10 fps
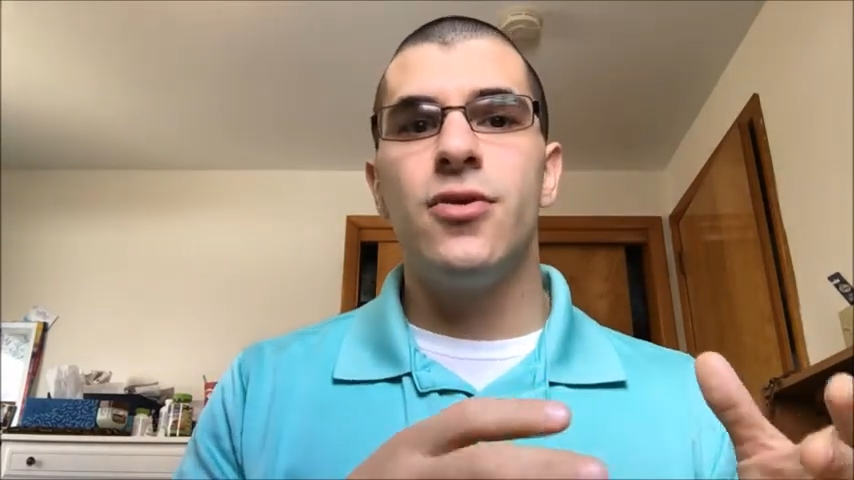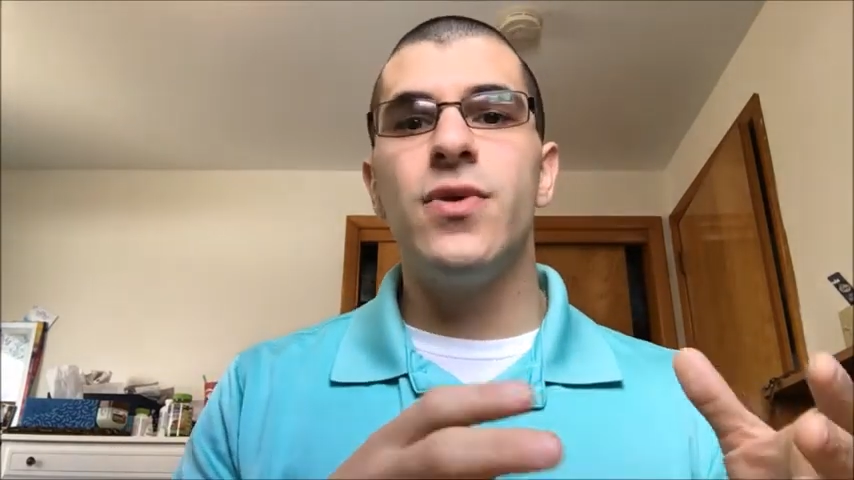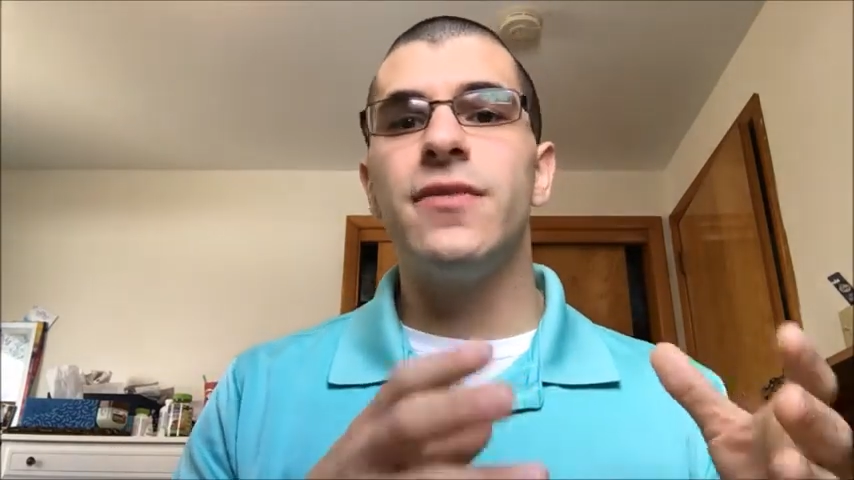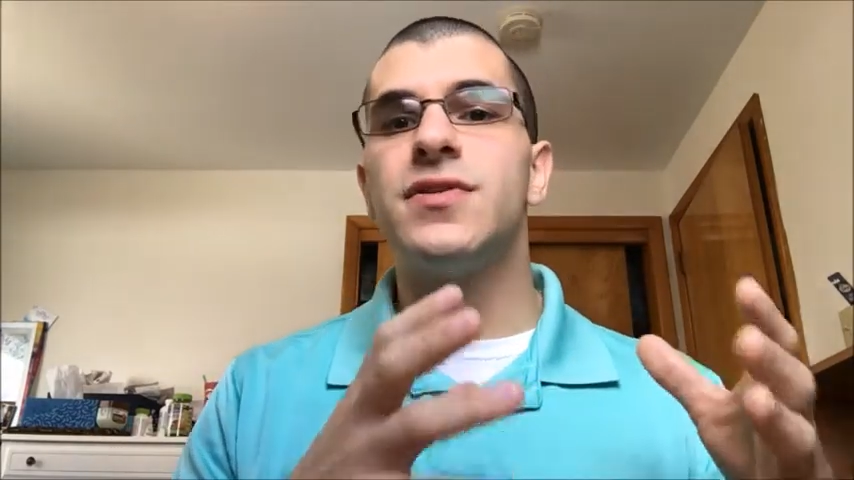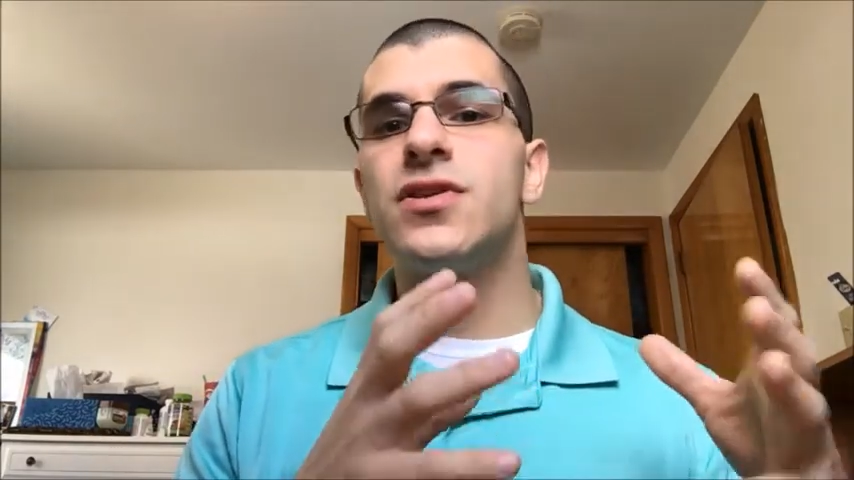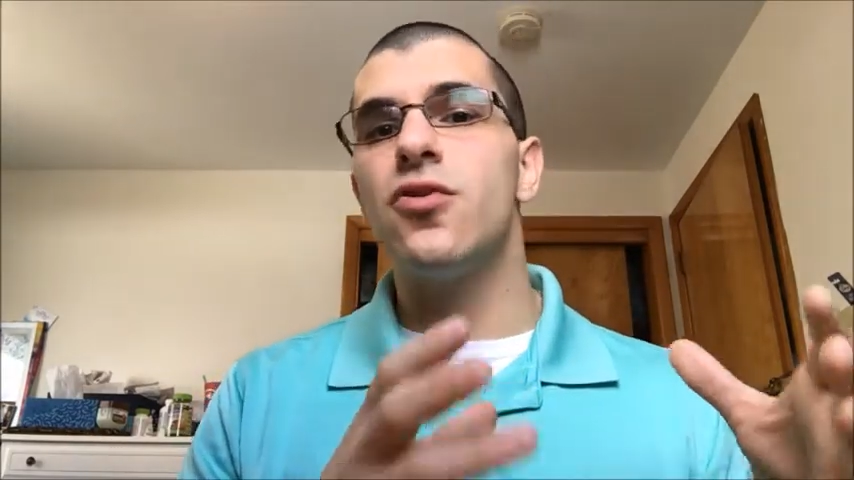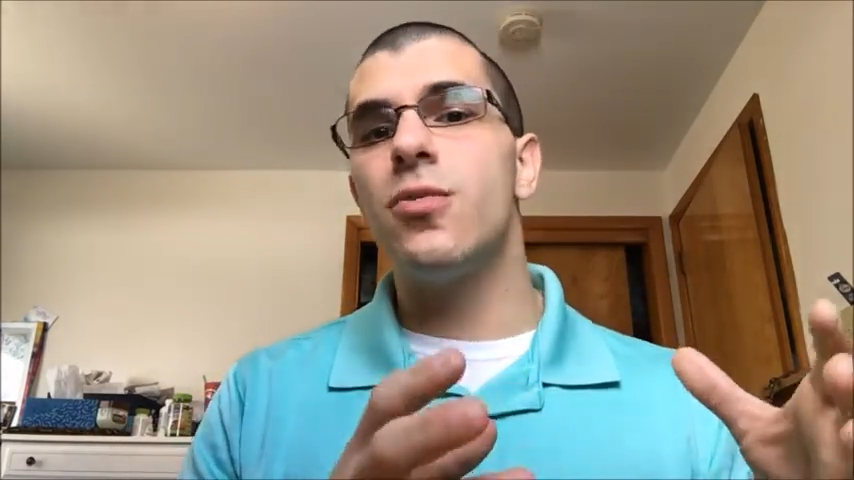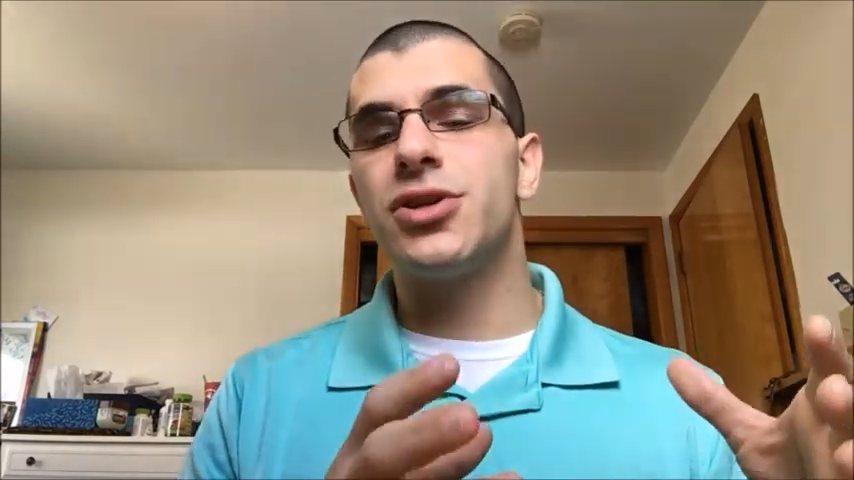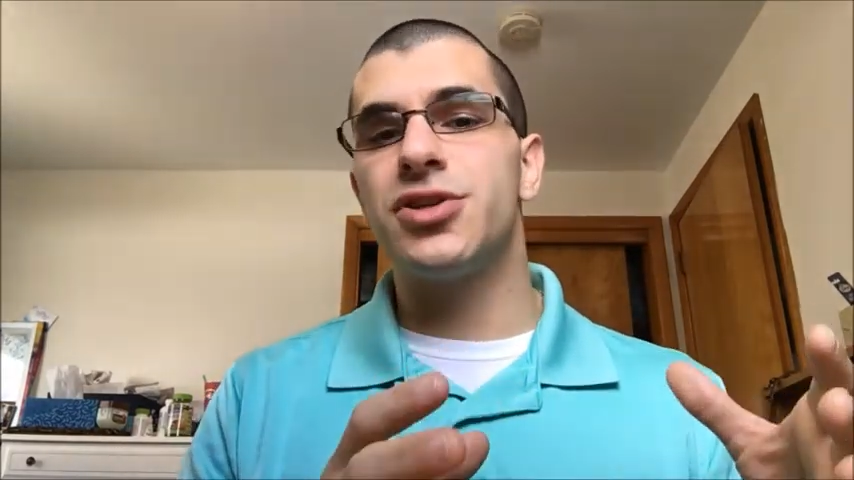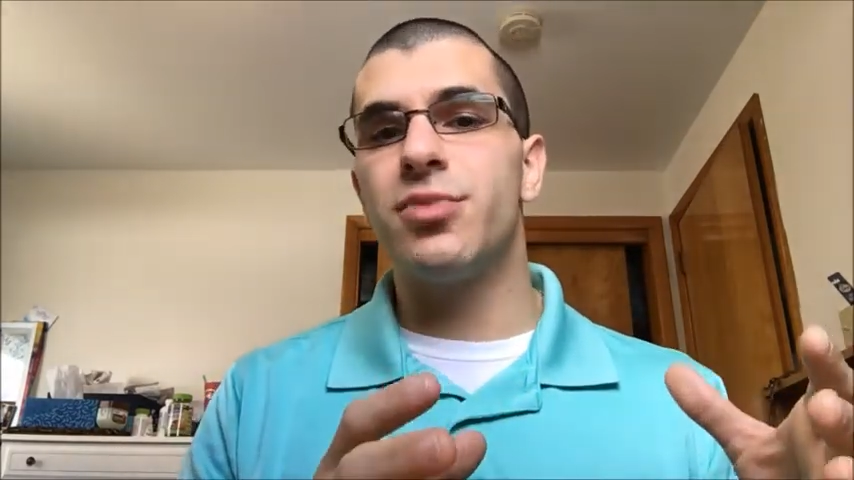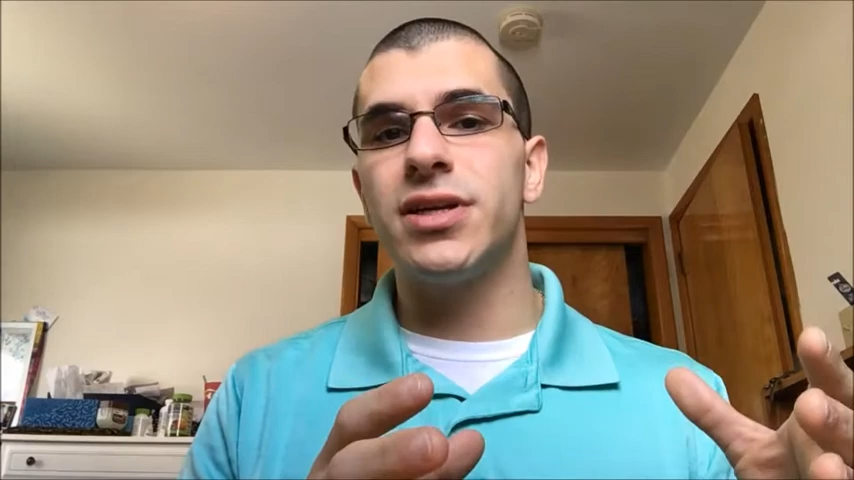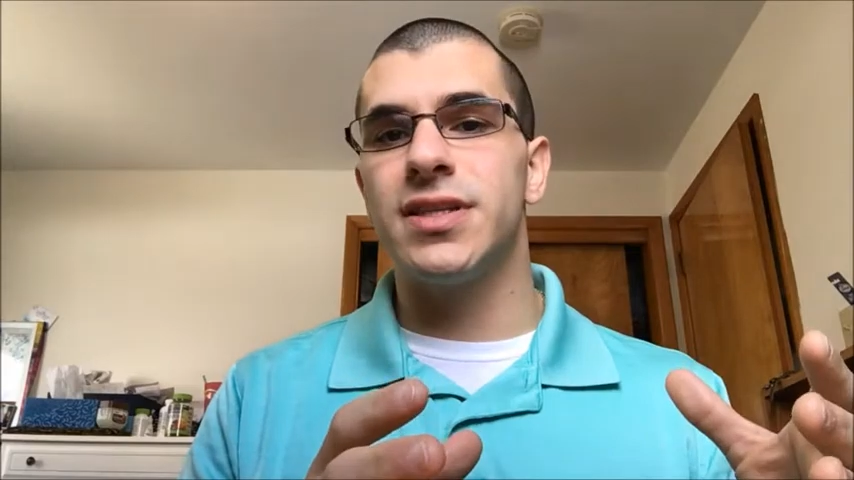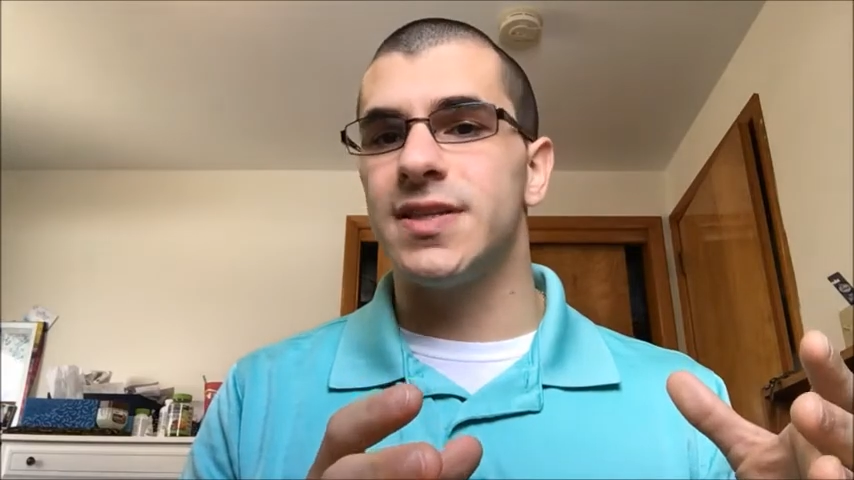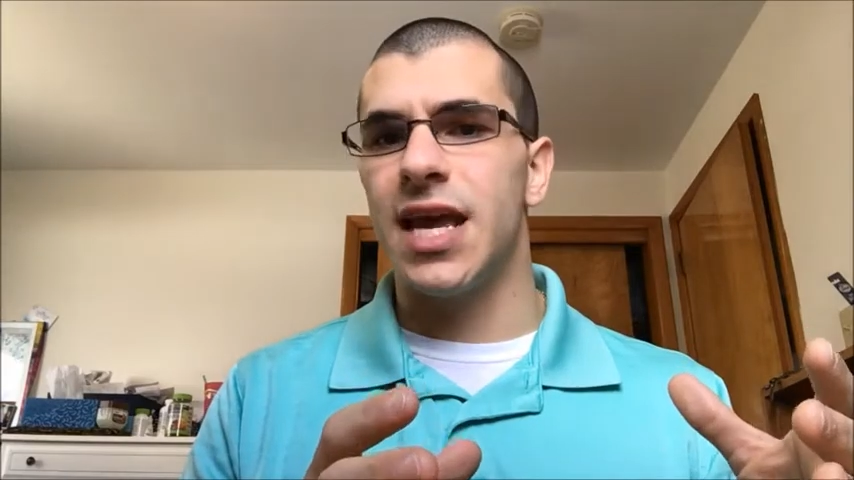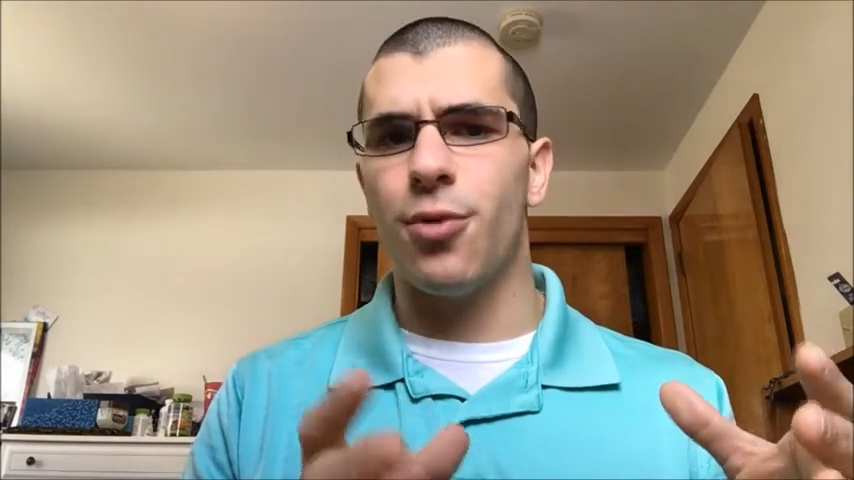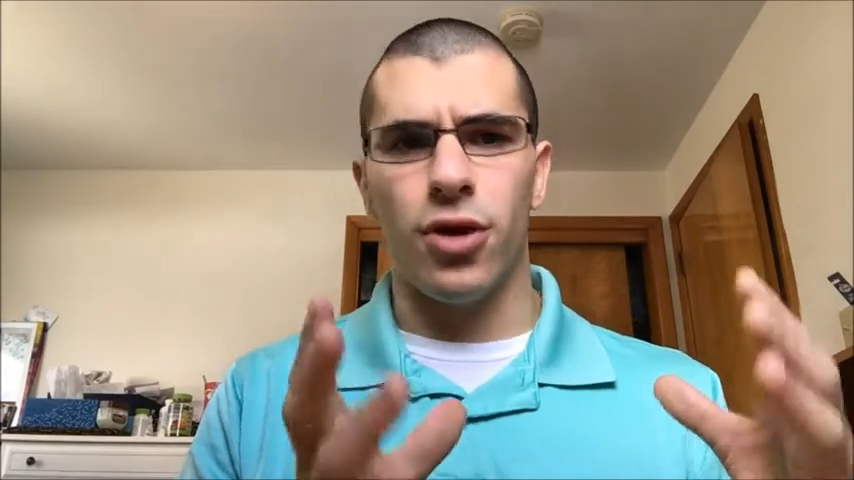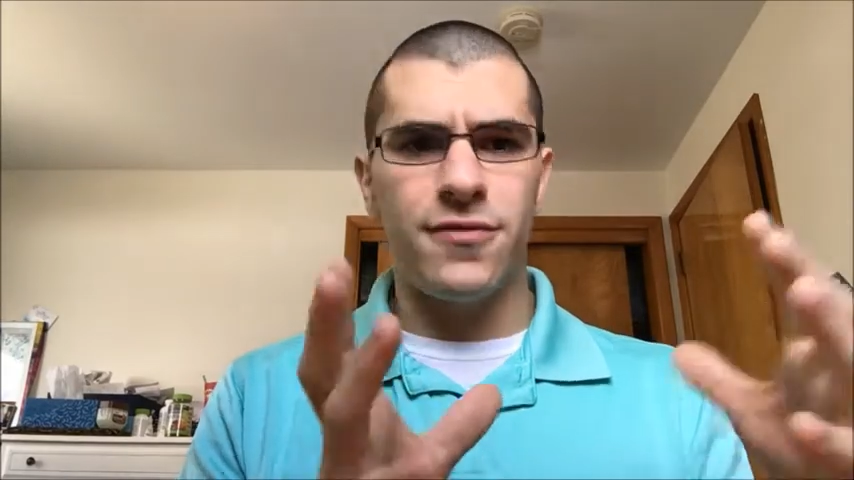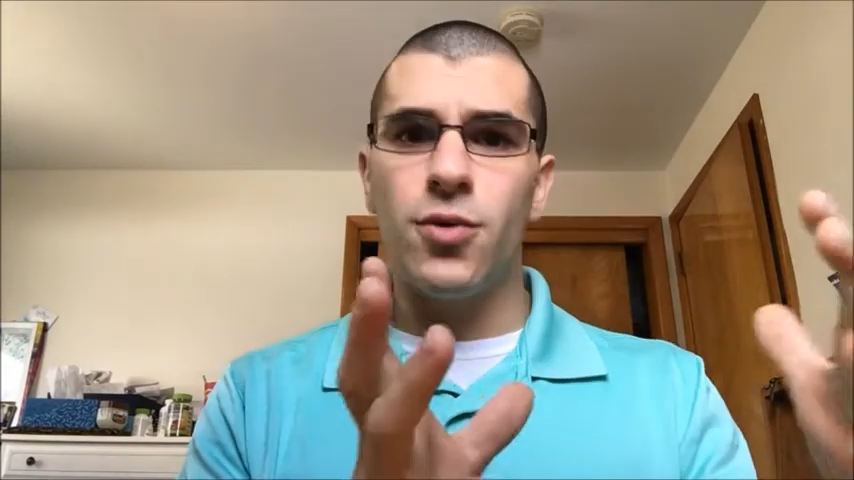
We have so much to bring to the table.